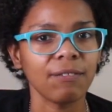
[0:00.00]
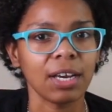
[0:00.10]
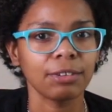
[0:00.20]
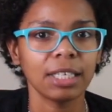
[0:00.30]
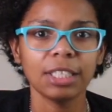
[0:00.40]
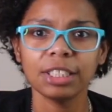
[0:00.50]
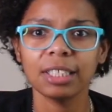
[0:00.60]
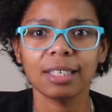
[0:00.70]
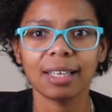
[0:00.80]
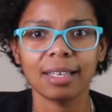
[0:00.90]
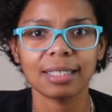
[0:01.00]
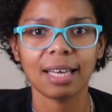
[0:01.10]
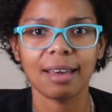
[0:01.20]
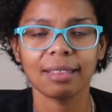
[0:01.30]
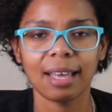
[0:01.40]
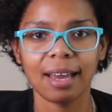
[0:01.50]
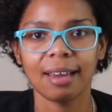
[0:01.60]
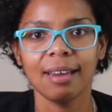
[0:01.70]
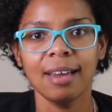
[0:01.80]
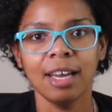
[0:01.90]
foundation and things like
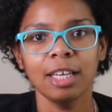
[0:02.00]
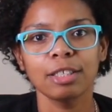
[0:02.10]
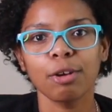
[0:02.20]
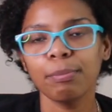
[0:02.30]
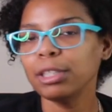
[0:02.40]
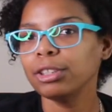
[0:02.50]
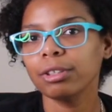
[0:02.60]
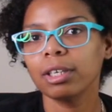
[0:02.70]
that. So be sure